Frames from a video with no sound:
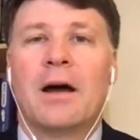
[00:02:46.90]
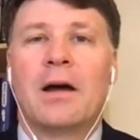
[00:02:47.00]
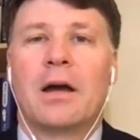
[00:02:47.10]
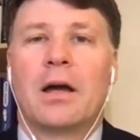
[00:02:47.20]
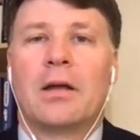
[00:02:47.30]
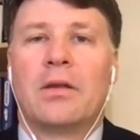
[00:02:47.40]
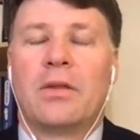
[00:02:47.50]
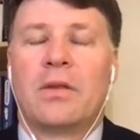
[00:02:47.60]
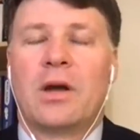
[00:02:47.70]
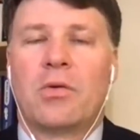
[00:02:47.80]
Uh,
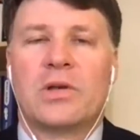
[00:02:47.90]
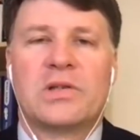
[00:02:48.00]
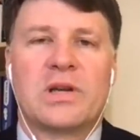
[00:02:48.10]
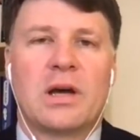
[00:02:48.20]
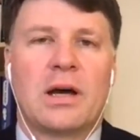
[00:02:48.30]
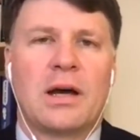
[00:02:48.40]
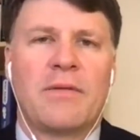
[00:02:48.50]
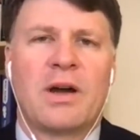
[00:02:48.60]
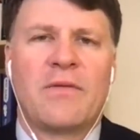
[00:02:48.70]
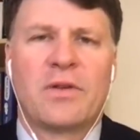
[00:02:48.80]
there was
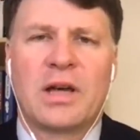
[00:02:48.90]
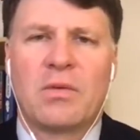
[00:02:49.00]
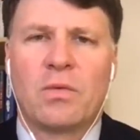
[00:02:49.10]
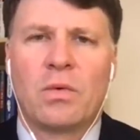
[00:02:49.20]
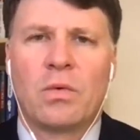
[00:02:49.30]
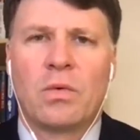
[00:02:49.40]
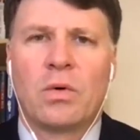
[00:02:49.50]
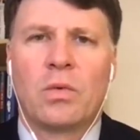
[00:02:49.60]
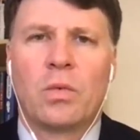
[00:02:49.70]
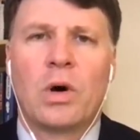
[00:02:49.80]
uh, I, I forget
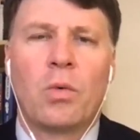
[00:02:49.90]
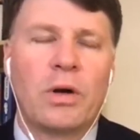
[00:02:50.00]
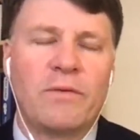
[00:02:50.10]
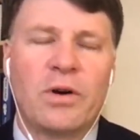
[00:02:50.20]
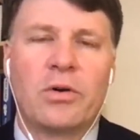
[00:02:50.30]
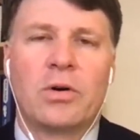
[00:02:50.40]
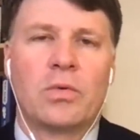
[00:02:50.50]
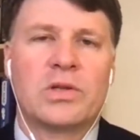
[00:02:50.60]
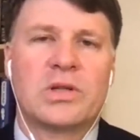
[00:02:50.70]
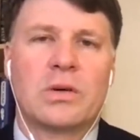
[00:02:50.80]
what what
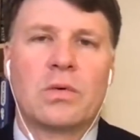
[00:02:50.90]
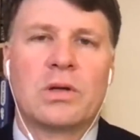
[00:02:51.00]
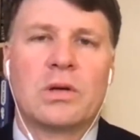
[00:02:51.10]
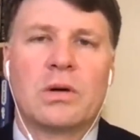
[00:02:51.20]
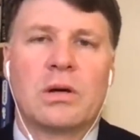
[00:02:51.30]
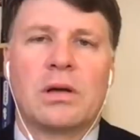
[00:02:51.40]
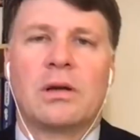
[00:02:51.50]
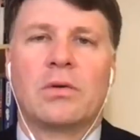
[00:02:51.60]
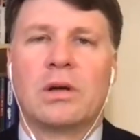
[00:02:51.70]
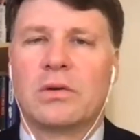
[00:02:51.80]
voter was, was
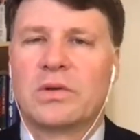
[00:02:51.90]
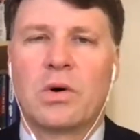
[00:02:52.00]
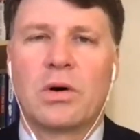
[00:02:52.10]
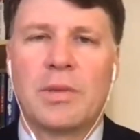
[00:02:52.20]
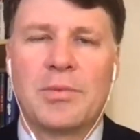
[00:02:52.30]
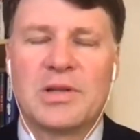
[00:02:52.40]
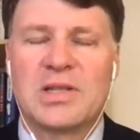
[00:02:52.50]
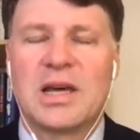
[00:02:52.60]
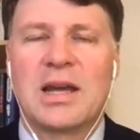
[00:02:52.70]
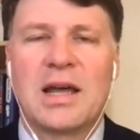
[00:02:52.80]
it was quoted maybe
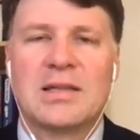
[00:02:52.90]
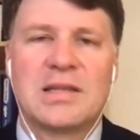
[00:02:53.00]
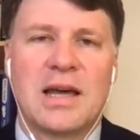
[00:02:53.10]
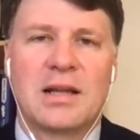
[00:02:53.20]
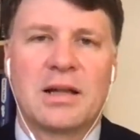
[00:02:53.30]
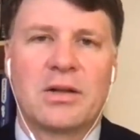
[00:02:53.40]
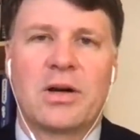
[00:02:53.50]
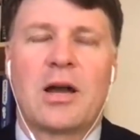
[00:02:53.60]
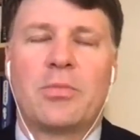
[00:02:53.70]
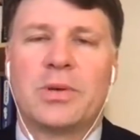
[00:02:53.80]
in CNN saying like,
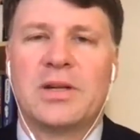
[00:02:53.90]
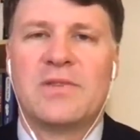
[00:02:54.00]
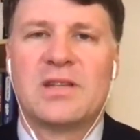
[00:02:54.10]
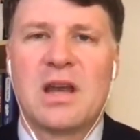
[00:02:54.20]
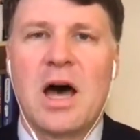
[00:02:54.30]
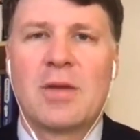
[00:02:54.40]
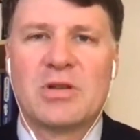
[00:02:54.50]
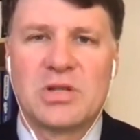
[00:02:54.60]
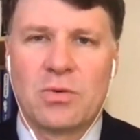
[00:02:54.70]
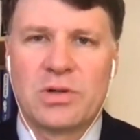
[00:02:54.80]
look, I don't believe these
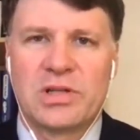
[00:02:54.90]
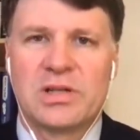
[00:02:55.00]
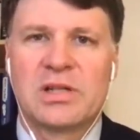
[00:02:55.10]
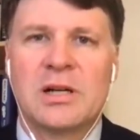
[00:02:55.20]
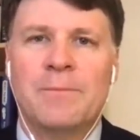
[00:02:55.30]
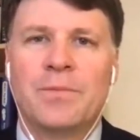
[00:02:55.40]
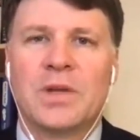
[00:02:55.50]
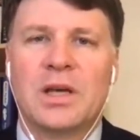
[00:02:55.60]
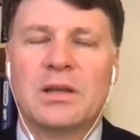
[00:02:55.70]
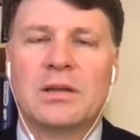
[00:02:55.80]
anonymous sources
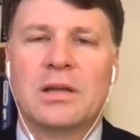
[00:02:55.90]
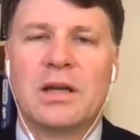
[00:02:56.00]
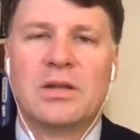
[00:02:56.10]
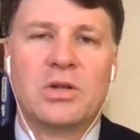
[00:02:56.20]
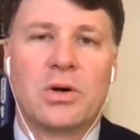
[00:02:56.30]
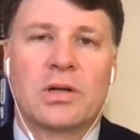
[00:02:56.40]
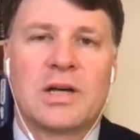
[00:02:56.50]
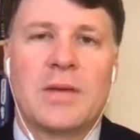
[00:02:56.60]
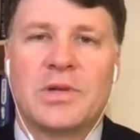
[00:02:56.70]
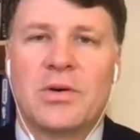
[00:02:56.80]
in in the New
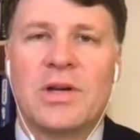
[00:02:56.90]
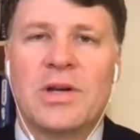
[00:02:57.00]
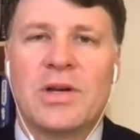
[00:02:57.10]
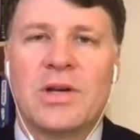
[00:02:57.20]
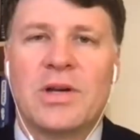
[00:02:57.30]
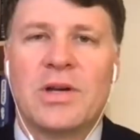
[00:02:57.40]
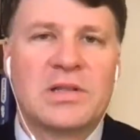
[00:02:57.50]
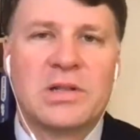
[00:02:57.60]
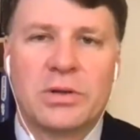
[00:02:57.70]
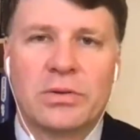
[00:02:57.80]
York Times. You know, he's
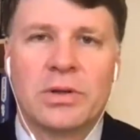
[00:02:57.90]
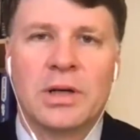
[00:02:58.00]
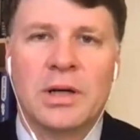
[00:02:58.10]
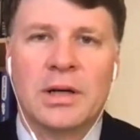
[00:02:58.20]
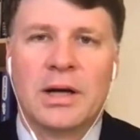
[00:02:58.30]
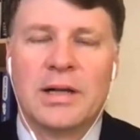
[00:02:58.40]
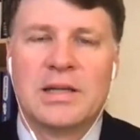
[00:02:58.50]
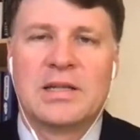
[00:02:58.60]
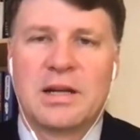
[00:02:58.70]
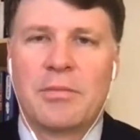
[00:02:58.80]
copped to a
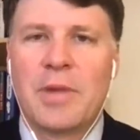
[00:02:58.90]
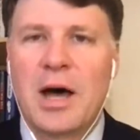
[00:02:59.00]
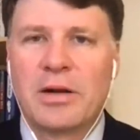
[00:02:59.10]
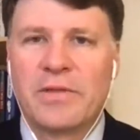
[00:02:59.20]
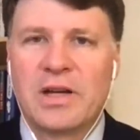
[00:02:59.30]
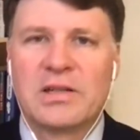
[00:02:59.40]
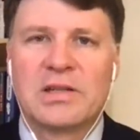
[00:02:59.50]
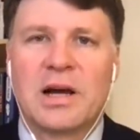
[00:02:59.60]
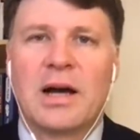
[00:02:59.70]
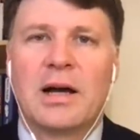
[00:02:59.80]
decent amount of
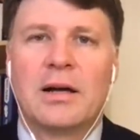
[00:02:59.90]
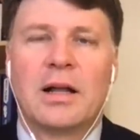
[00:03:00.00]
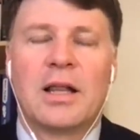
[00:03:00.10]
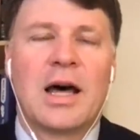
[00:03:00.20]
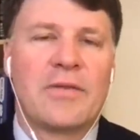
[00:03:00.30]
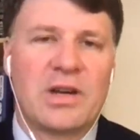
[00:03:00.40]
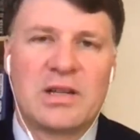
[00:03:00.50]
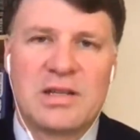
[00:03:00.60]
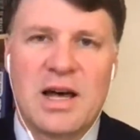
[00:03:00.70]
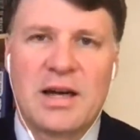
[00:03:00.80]
this. Uh, a lot of
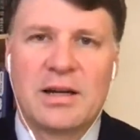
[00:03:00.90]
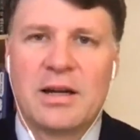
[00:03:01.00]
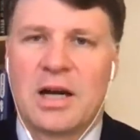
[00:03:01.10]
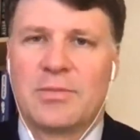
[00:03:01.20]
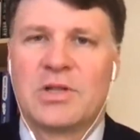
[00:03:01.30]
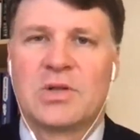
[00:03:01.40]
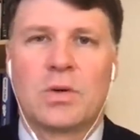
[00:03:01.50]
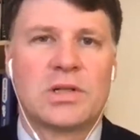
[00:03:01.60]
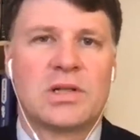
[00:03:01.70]
it is not anonymous